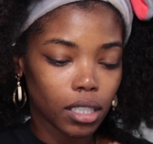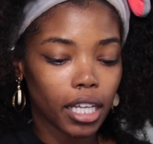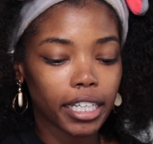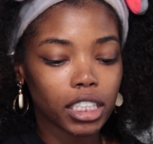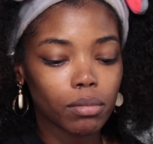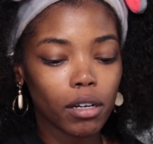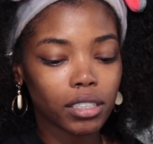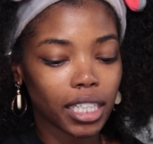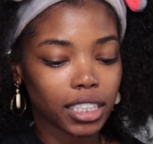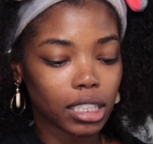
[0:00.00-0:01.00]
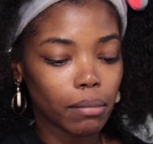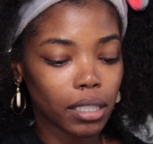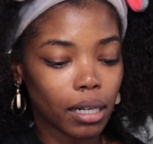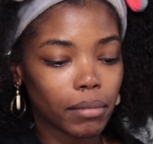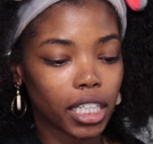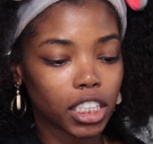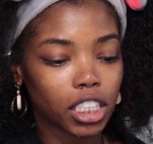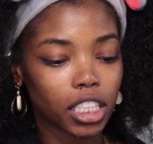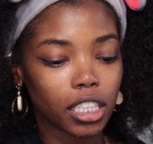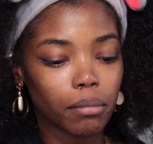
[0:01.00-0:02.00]
Like, it smells like something, I'm not
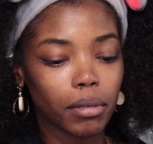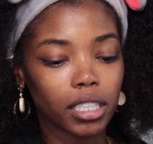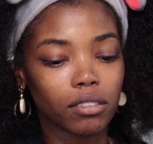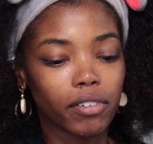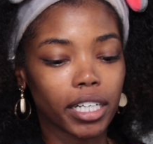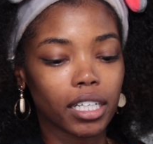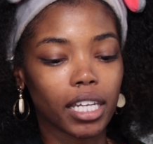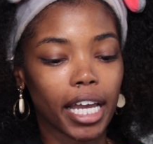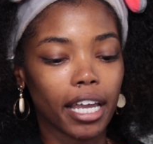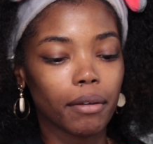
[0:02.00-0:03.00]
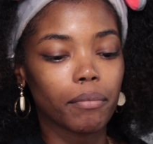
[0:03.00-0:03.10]
sure, but it's very light.